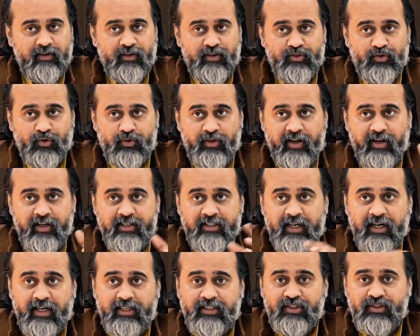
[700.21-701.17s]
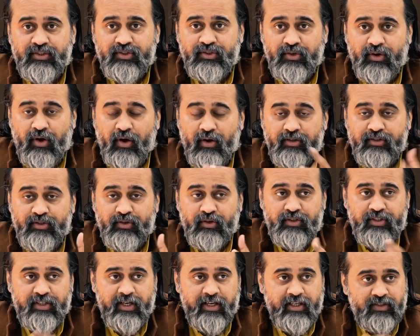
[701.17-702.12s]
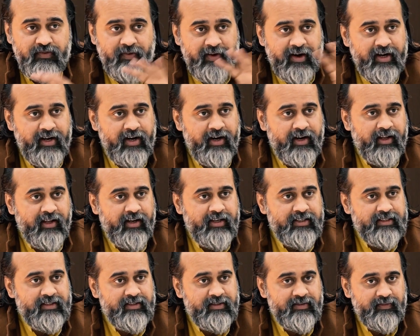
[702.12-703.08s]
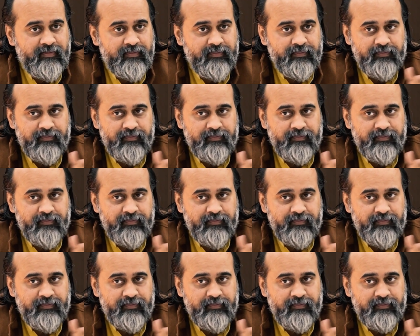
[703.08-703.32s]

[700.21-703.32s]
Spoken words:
So the results should also change 180 degrees.